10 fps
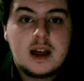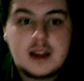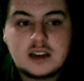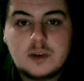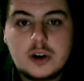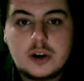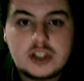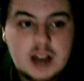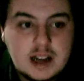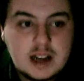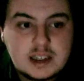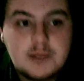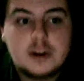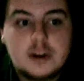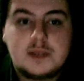thanks for watching guys
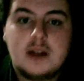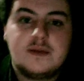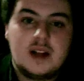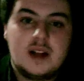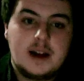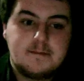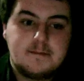keep on smelling fly